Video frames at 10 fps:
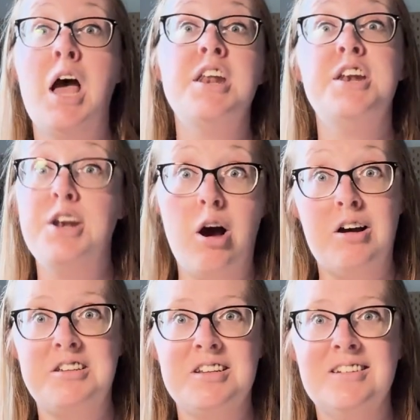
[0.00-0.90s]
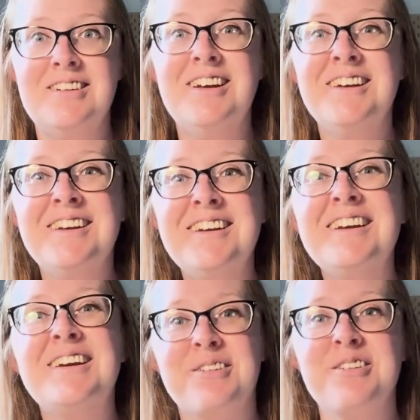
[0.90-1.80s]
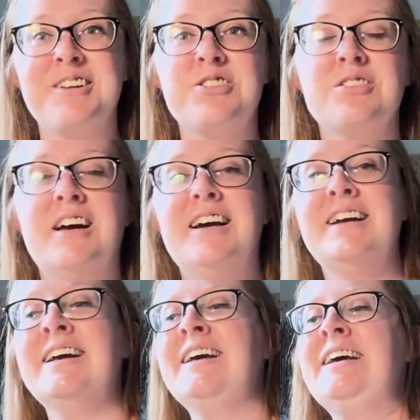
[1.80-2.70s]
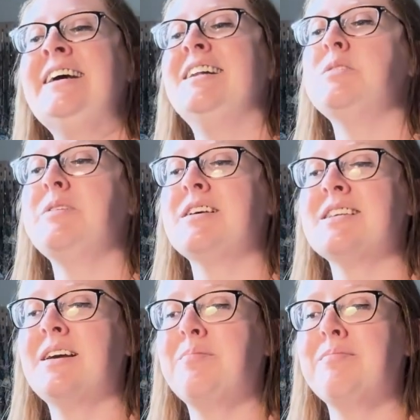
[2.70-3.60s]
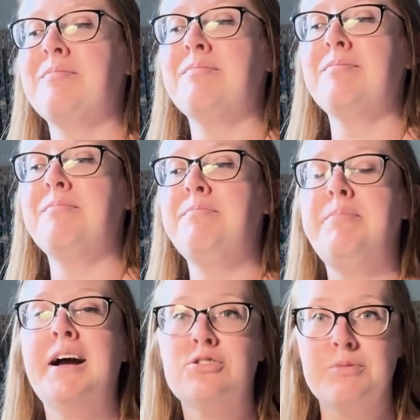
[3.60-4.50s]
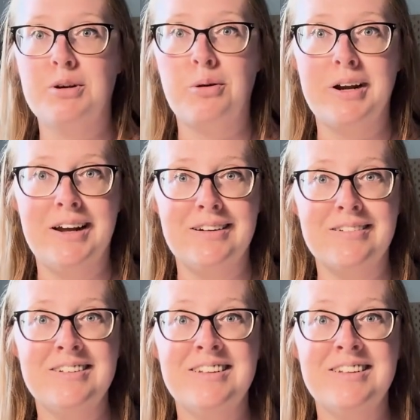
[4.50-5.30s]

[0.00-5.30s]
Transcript: not in early July, is because I am batch recording